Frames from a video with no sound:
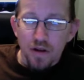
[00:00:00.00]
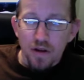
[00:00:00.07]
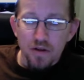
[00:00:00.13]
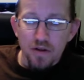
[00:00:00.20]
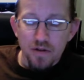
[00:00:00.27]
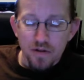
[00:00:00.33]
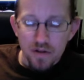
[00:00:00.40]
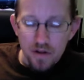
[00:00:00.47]

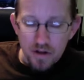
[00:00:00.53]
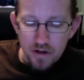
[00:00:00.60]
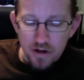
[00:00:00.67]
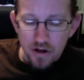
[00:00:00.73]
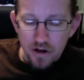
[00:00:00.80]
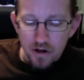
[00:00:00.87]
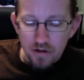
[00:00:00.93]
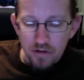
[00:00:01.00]
This is the
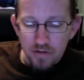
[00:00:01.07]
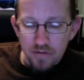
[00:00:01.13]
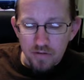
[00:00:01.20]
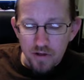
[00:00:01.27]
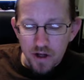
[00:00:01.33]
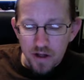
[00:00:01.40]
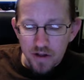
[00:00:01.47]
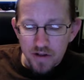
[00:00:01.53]
inaugural
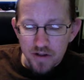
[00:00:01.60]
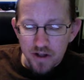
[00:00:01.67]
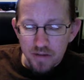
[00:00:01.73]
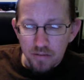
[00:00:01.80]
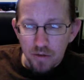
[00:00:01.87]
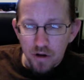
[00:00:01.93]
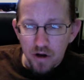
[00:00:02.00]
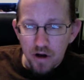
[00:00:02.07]
Kalen Tech
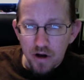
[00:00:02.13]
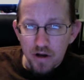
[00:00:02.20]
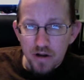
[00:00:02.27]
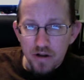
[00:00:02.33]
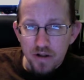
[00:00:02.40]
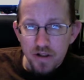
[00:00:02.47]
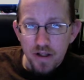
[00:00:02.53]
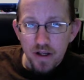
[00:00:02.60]
blog,
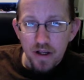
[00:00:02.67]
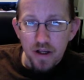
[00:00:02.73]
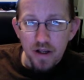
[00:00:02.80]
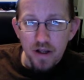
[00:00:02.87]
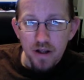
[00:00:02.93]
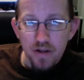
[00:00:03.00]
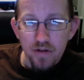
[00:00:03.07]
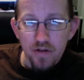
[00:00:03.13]

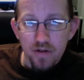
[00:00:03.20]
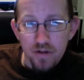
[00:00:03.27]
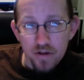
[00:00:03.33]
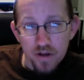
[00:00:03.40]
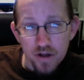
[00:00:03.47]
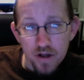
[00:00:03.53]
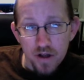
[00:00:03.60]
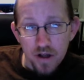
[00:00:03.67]
and
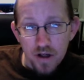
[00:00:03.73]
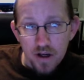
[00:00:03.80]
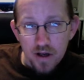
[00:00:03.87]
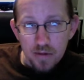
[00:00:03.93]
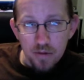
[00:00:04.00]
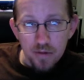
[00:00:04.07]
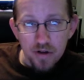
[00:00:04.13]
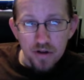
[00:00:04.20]

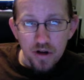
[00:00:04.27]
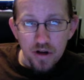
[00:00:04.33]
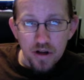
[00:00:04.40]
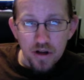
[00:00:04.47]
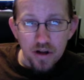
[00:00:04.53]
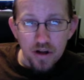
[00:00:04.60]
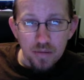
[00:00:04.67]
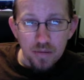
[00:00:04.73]
I'm going to be
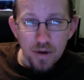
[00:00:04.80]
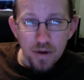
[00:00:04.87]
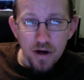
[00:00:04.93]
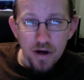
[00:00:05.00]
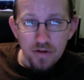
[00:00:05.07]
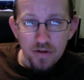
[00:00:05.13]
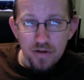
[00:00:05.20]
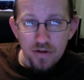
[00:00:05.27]
talking
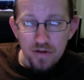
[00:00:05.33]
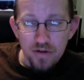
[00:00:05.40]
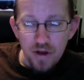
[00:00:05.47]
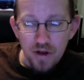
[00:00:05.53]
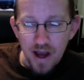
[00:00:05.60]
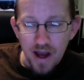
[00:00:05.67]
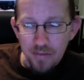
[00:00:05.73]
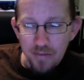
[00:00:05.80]
about
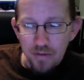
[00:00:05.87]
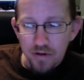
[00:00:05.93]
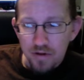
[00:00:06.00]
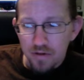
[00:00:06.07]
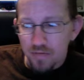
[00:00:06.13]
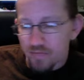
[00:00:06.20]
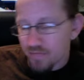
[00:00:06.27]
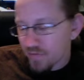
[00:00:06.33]
Apple
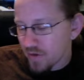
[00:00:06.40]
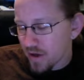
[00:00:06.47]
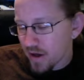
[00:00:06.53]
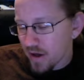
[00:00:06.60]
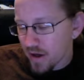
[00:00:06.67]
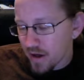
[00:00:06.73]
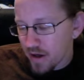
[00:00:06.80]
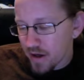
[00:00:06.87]

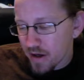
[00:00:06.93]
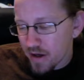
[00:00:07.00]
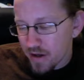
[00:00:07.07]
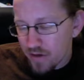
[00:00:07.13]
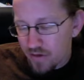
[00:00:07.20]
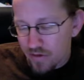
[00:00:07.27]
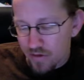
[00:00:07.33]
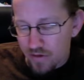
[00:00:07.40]

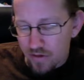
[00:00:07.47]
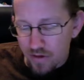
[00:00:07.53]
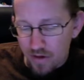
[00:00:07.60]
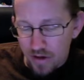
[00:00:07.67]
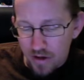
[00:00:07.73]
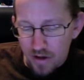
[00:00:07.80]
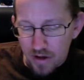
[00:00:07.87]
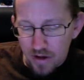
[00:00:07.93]
and
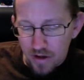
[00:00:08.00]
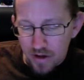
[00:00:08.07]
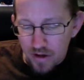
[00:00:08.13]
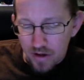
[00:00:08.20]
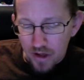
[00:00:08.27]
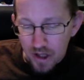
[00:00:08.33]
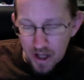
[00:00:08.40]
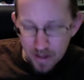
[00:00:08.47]

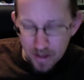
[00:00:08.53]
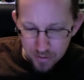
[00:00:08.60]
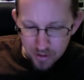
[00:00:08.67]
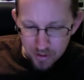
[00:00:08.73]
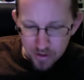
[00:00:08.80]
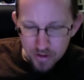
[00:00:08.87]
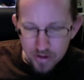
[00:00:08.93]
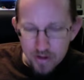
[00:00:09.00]

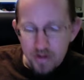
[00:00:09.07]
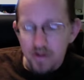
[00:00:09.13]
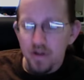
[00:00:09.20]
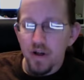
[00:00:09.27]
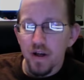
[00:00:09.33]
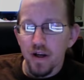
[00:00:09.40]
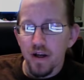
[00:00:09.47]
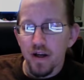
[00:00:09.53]
Leopard
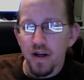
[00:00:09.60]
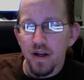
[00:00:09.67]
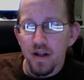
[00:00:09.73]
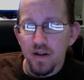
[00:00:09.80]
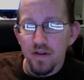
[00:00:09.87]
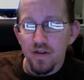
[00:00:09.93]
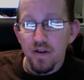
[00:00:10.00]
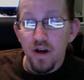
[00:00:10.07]

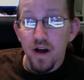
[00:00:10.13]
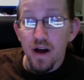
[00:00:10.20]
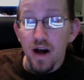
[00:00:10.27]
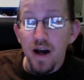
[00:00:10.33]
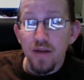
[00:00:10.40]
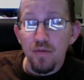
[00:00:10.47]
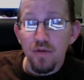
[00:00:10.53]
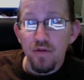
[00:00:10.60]
and
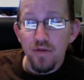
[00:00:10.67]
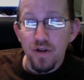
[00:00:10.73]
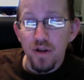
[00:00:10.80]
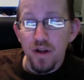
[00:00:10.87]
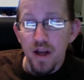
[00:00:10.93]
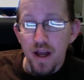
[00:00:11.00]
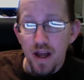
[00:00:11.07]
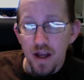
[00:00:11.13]

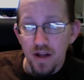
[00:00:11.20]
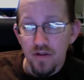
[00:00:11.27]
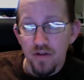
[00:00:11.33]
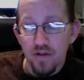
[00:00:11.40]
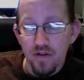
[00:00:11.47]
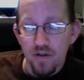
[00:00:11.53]
iMovie 8.